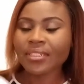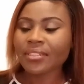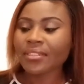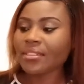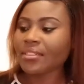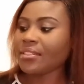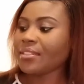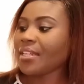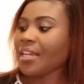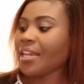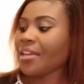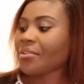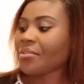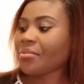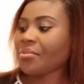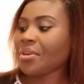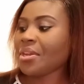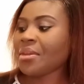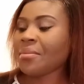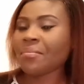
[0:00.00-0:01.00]
the day
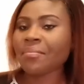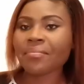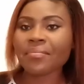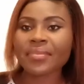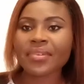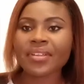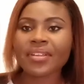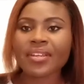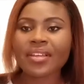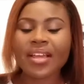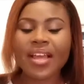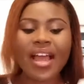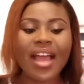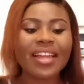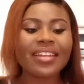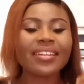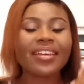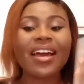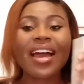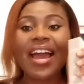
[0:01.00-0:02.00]
cream
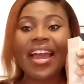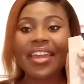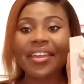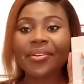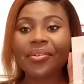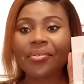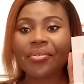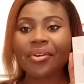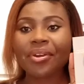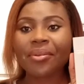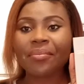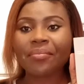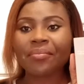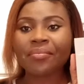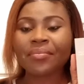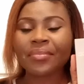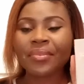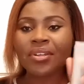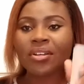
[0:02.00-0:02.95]
and the eye cream.